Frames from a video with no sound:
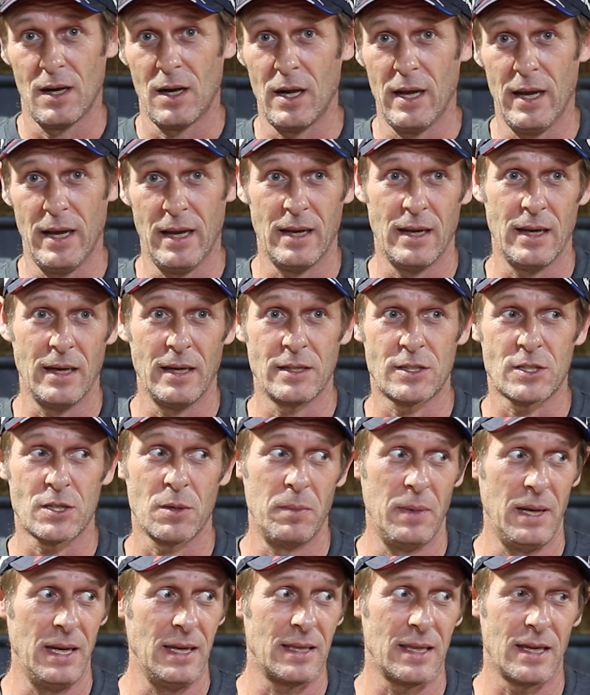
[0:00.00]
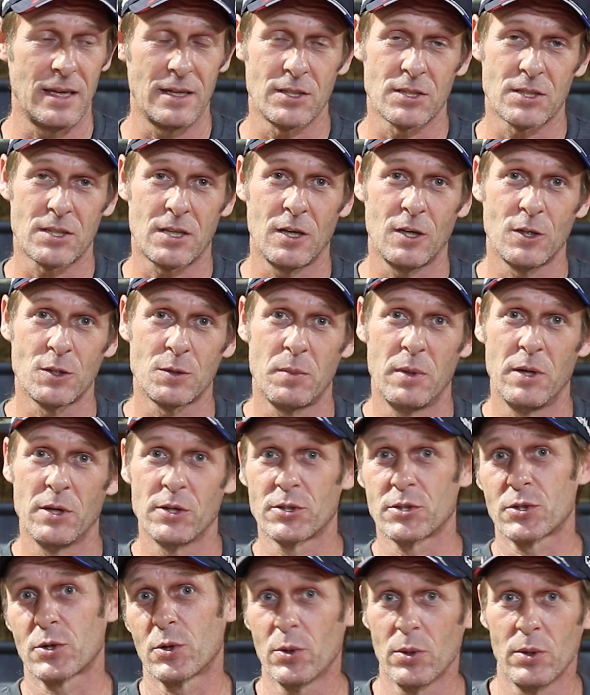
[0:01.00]
And to me, that just tells me you're
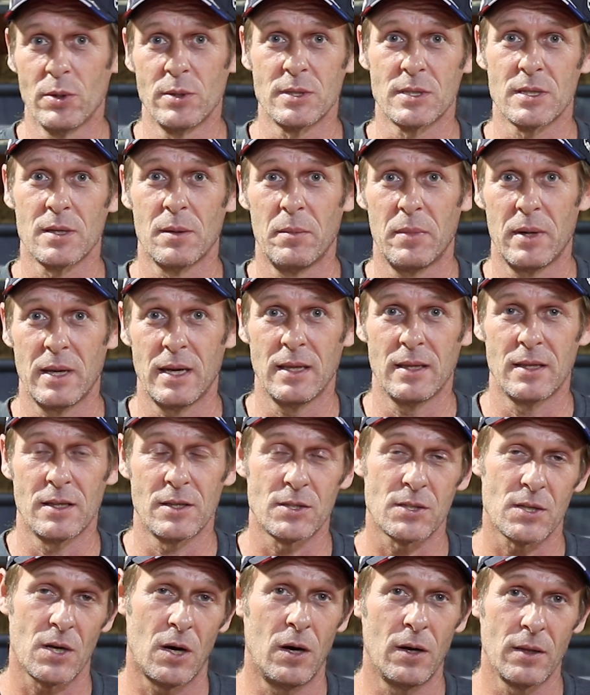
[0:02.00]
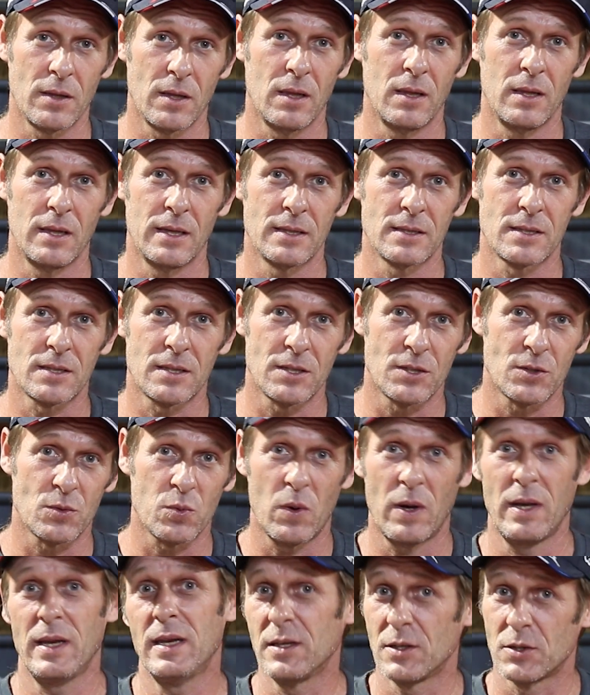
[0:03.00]
screwing somebody that's on the list that's
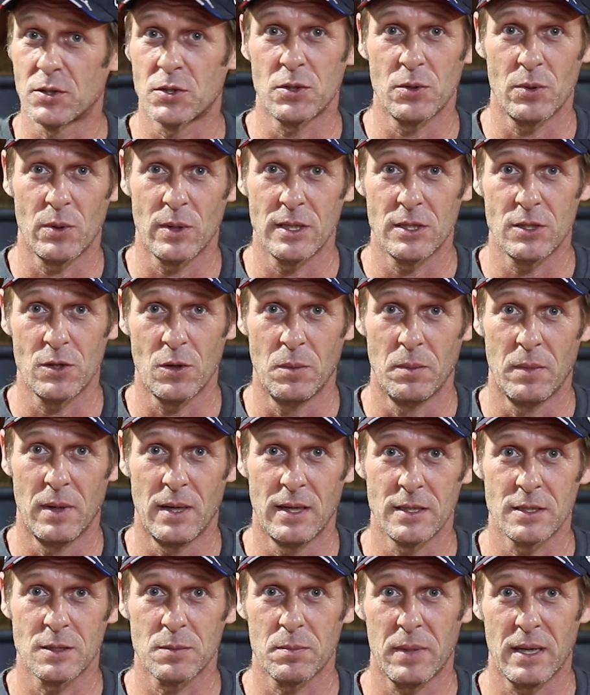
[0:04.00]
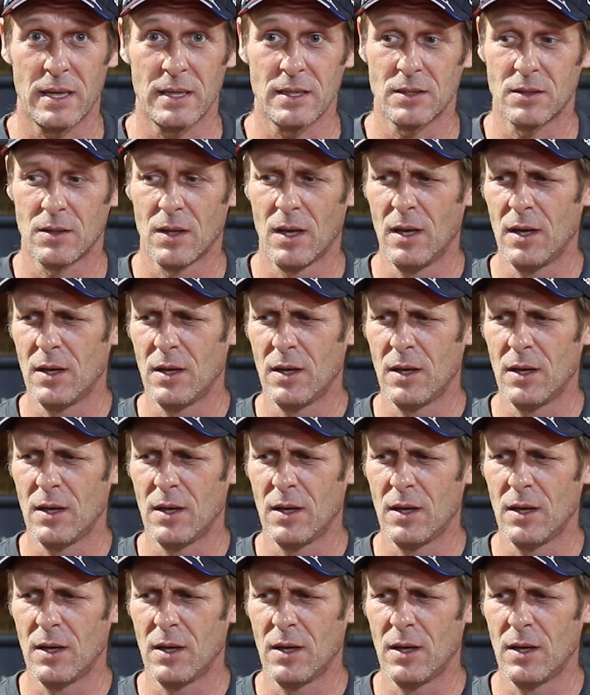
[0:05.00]
waiting 22 months by